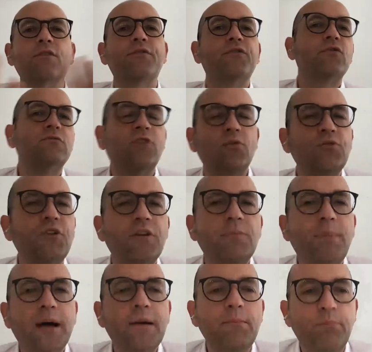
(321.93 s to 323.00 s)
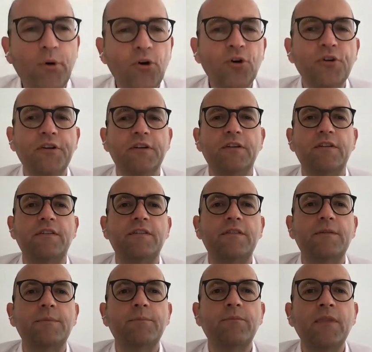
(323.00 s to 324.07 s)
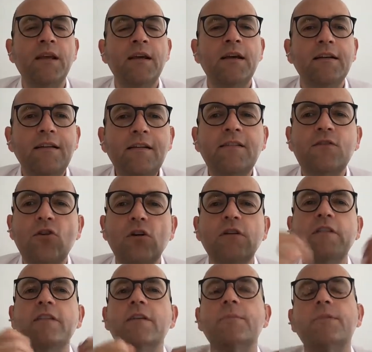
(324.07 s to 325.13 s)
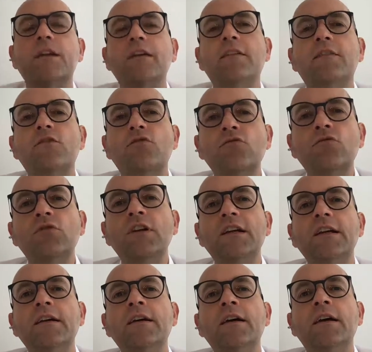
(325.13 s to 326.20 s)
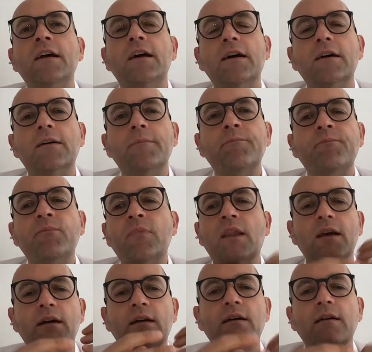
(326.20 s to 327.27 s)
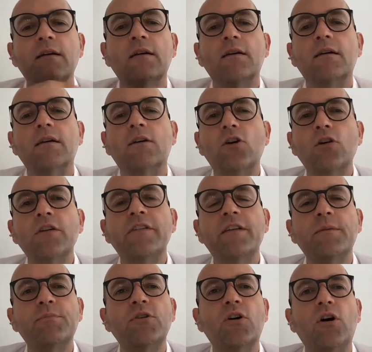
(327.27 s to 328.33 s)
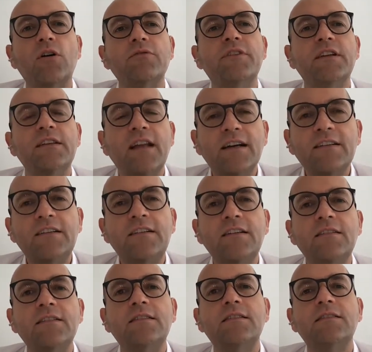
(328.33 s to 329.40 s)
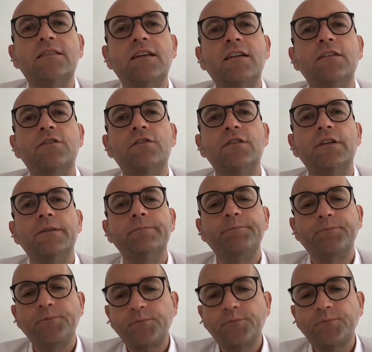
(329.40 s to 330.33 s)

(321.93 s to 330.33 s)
of surrounded by borders. This concept is truly um, a concept of the 19th century.